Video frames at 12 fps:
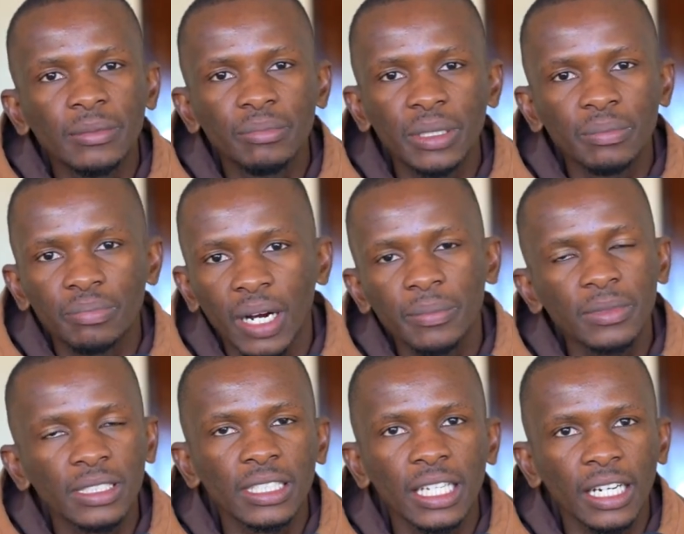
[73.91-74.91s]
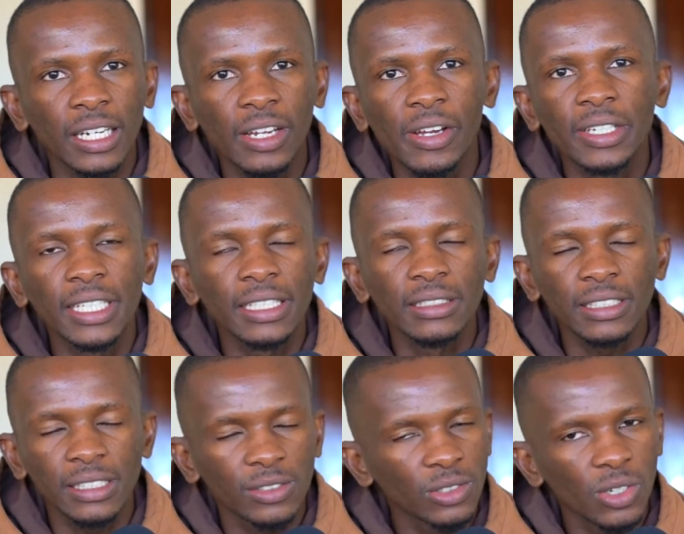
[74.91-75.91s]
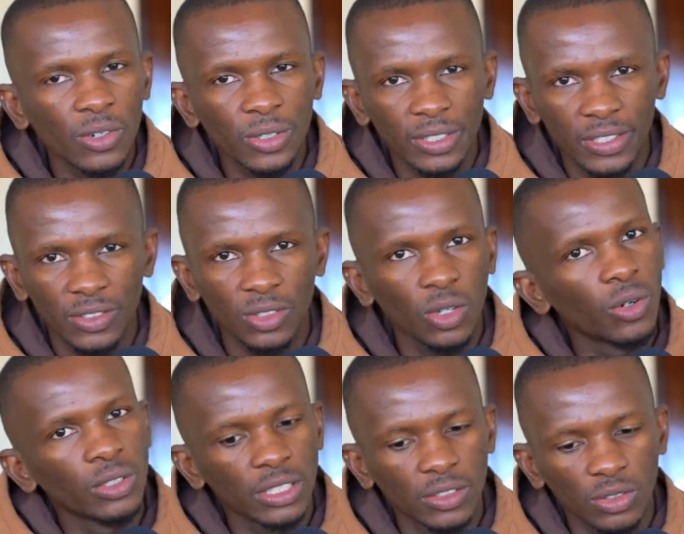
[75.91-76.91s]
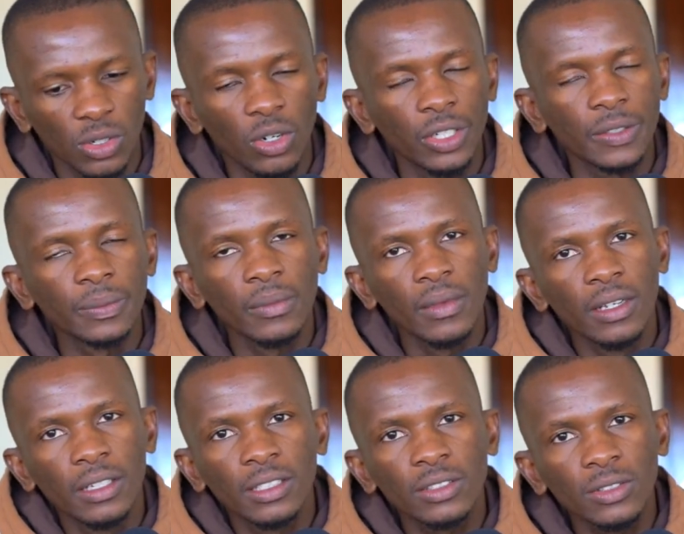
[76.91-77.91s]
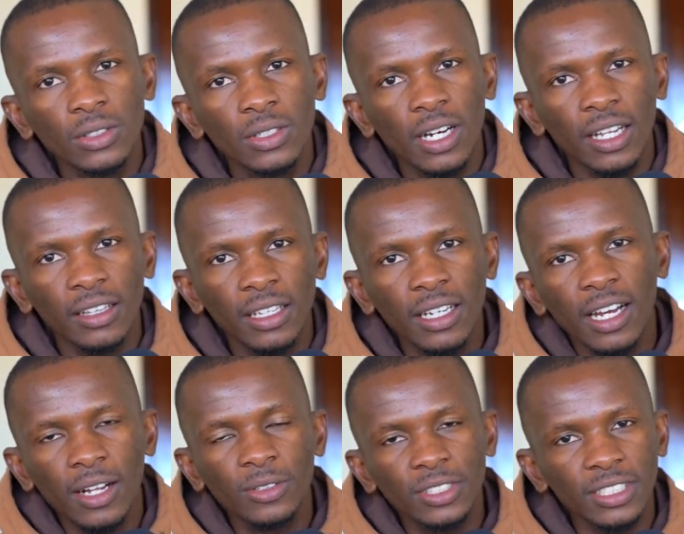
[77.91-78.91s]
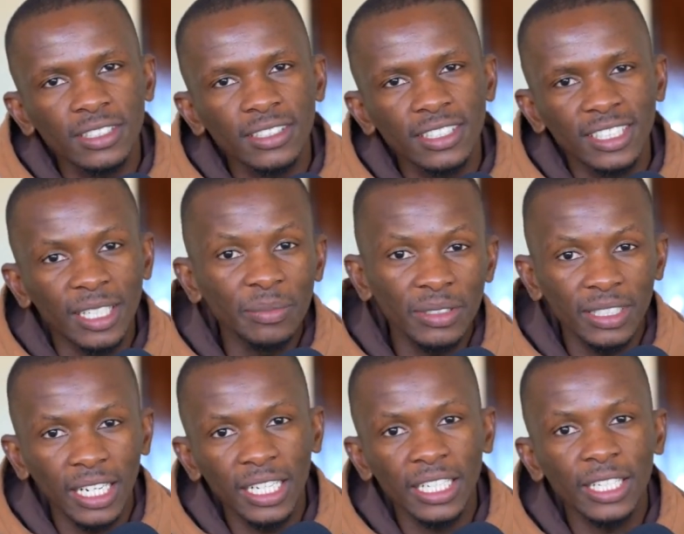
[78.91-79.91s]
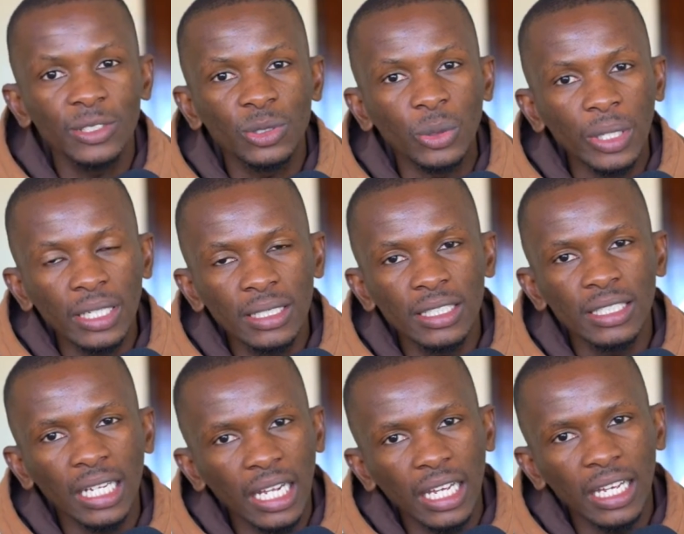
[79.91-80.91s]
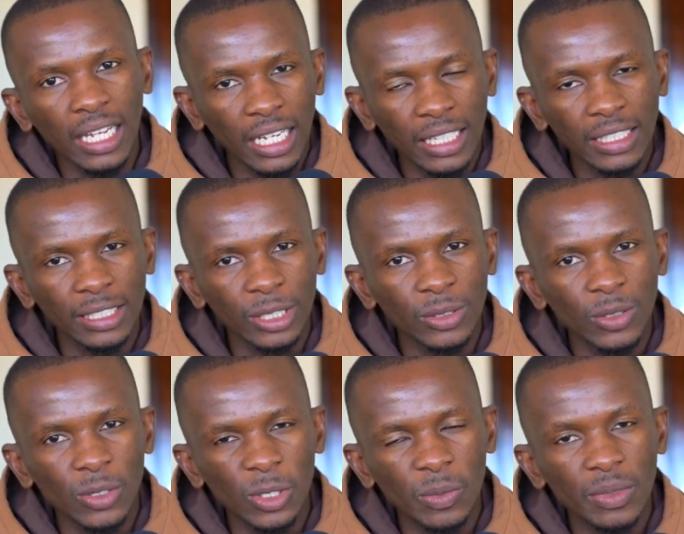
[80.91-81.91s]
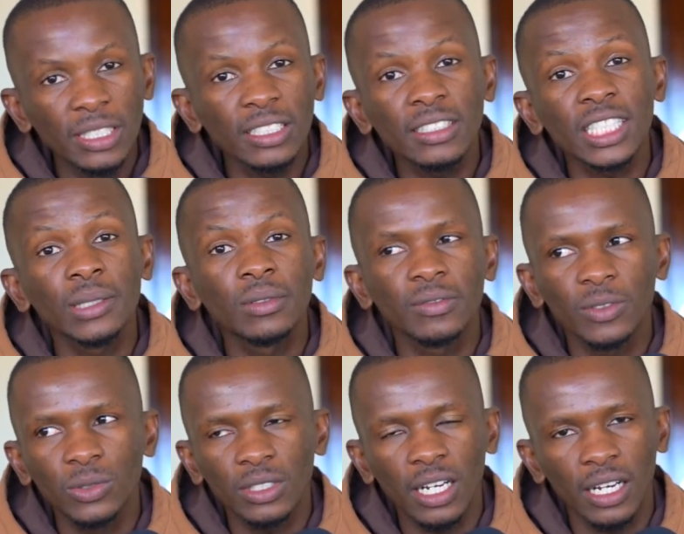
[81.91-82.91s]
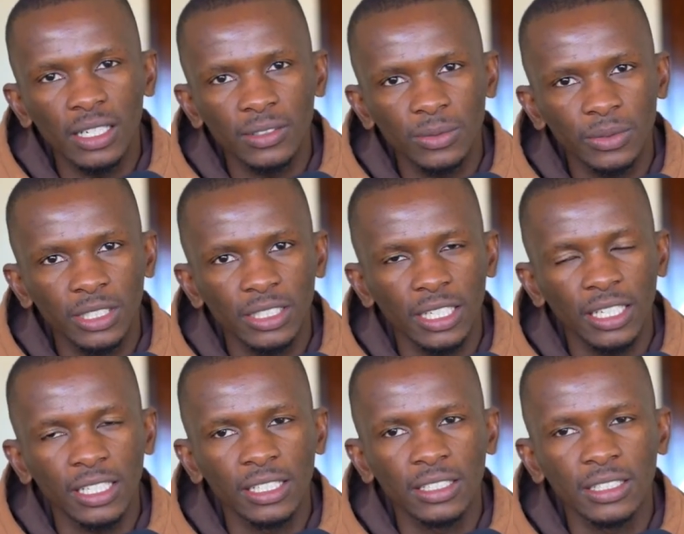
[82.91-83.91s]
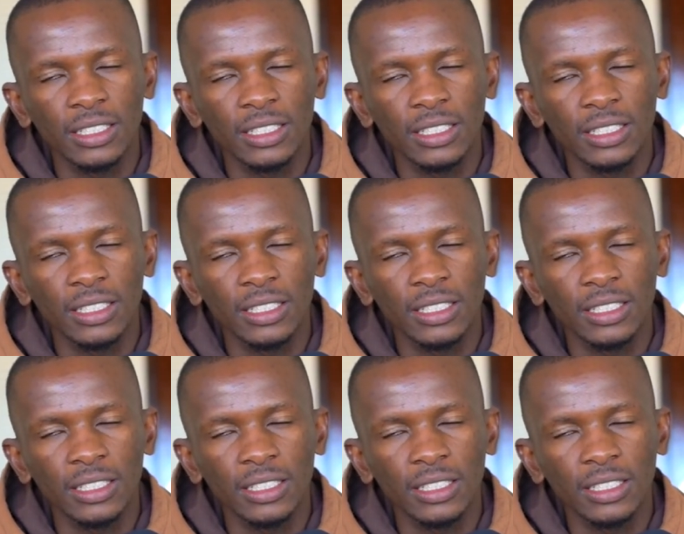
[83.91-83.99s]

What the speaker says: being bumped in the rear, and so on and so on and so on. So I think I'll just jump straight into it and, mention some of those cars which had